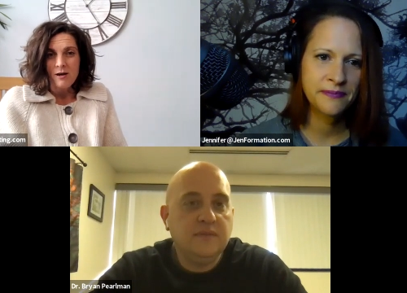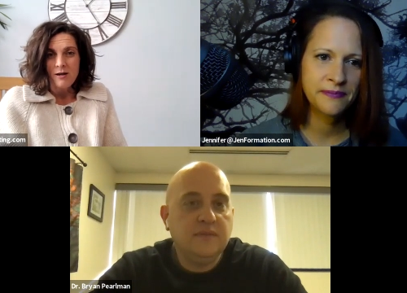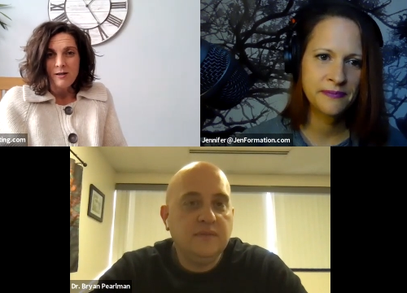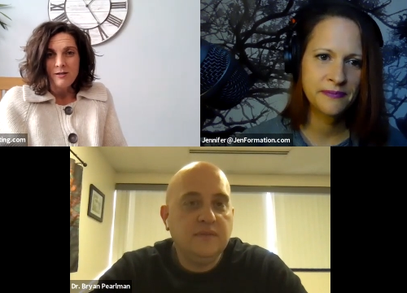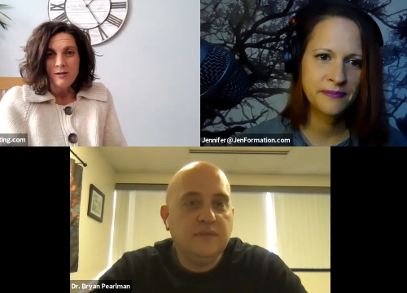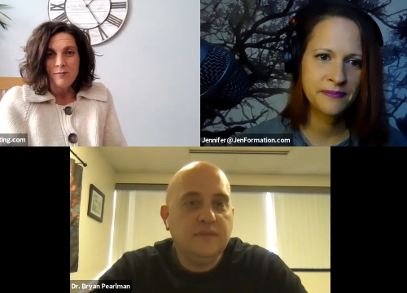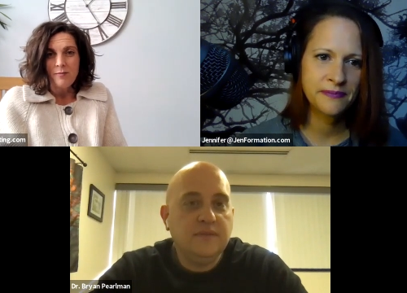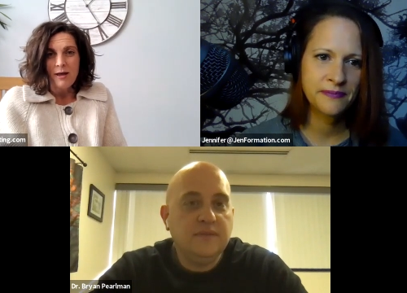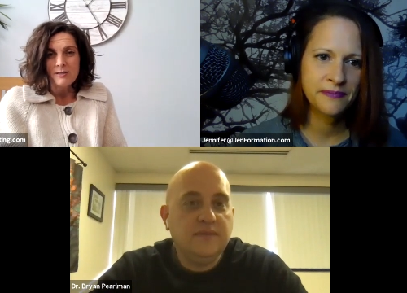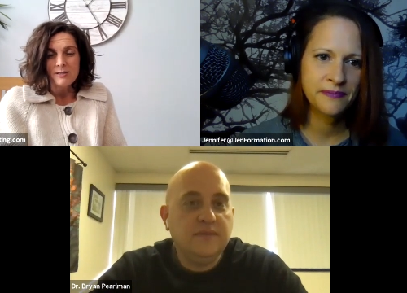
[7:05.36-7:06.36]
Speaker 1: on
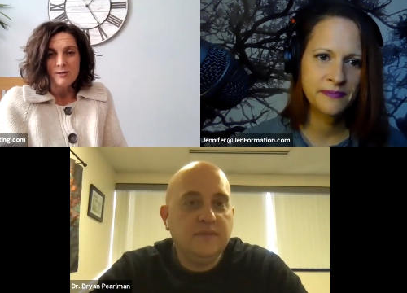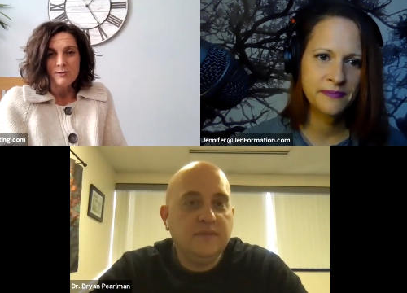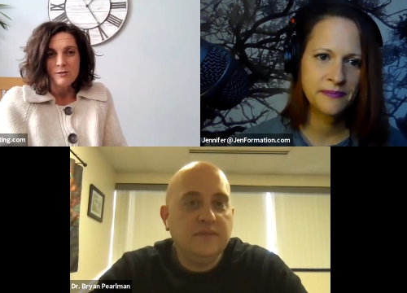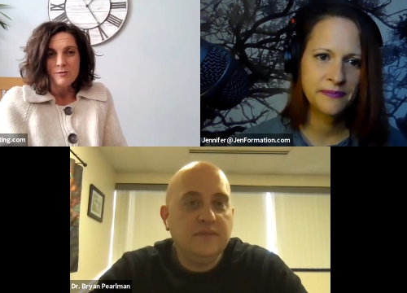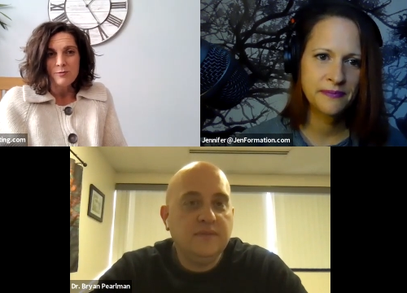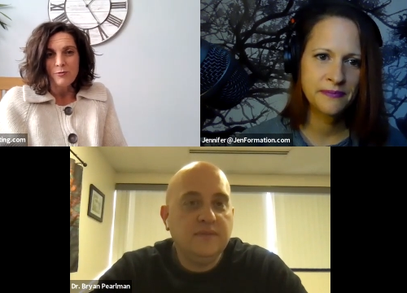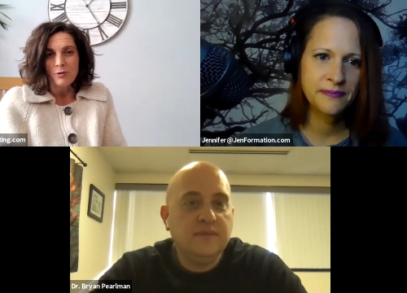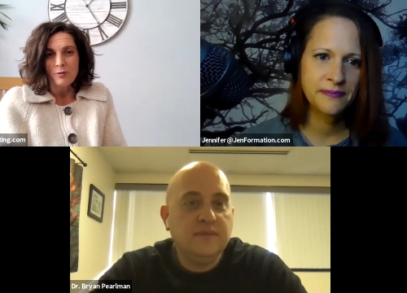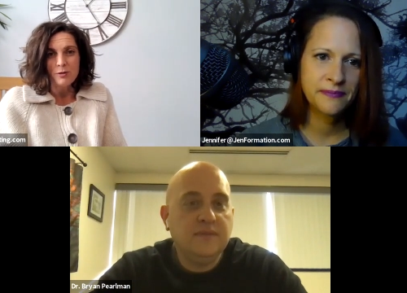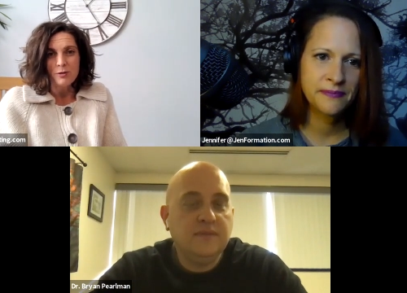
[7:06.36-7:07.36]
Maslow's
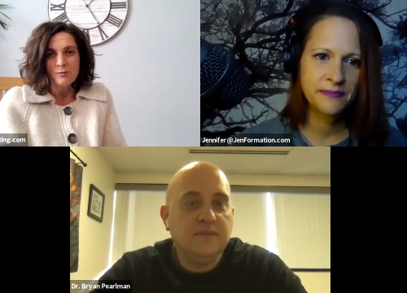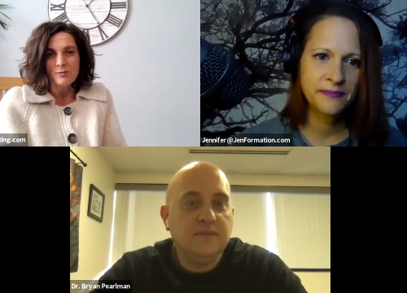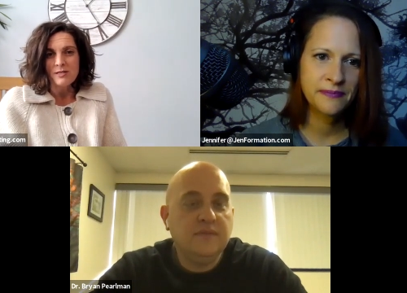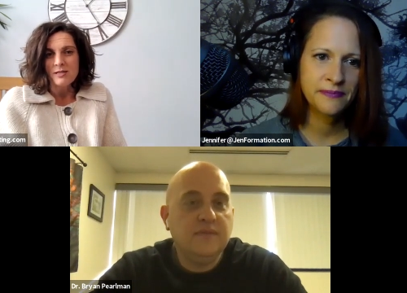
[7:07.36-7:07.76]
before blooms?